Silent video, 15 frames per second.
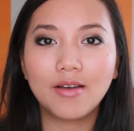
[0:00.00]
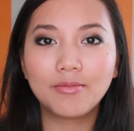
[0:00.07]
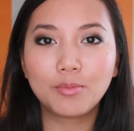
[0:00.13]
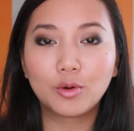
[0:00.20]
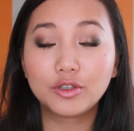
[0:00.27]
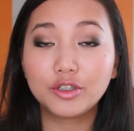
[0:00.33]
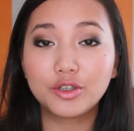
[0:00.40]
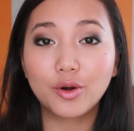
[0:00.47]

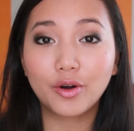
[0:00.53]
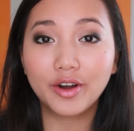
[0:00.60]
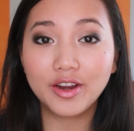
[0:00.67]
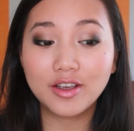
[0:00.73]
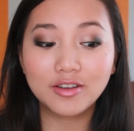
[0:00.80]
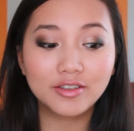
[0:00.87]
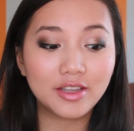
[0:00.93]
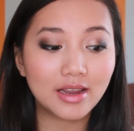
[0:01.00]
more
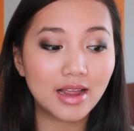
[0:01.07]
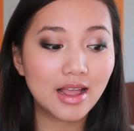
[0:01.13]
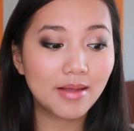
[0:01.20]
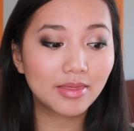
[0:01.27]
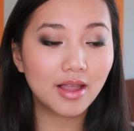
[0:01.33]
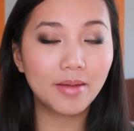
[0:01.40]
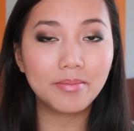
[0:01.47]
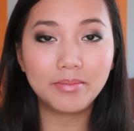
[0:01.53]
tutorials
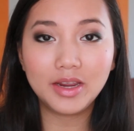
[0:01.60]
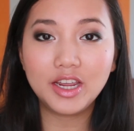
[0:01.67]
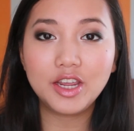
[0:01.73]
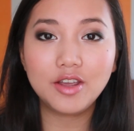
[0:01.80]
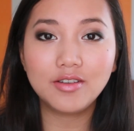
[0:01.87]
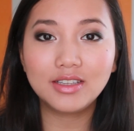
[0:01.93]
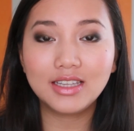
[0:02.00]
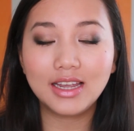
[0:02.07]
of me
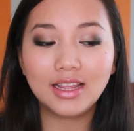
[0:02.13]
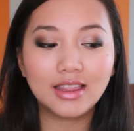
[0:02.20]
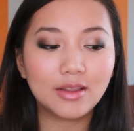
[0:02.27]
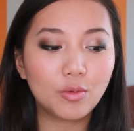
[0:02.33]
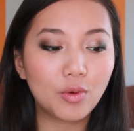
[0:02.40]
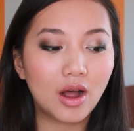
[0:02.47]
using